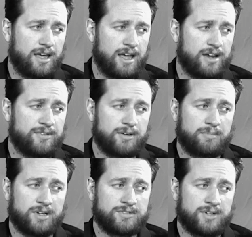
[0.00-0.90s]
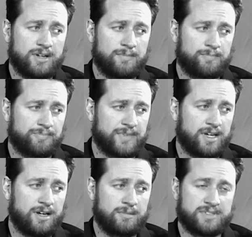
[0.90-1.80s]
Adrian Beltre.
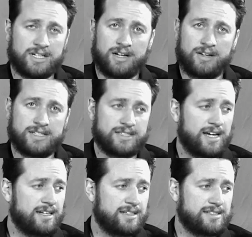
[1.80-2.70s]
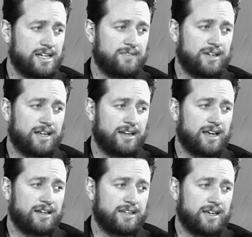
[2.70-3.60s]
Check out his 97 and
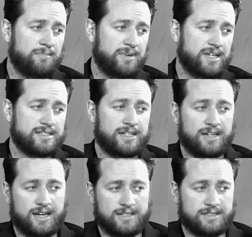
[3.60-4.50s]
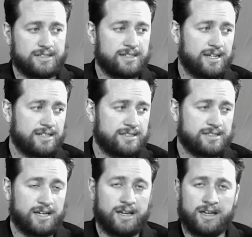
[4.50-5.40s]
98 PSA 9s and
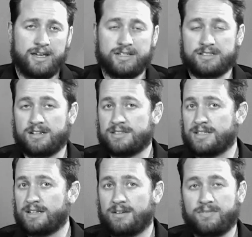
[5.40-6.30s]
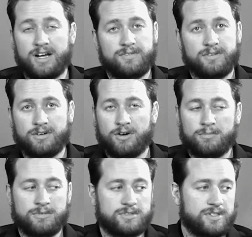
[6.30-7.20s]
10s. He's closing in on 500
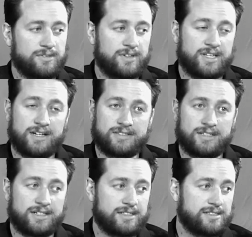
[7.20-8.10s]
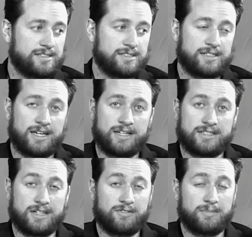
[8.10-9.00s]
homers and 3,000 hits, and
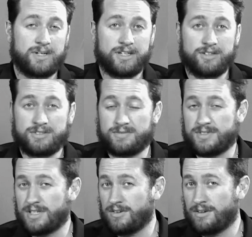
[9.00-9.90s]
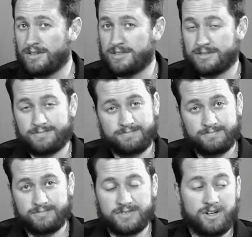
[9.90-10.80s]
he's never been accused of steroids.
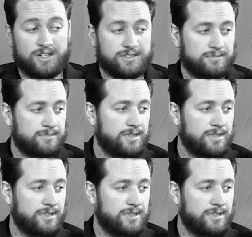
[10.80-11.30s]
It's awesome.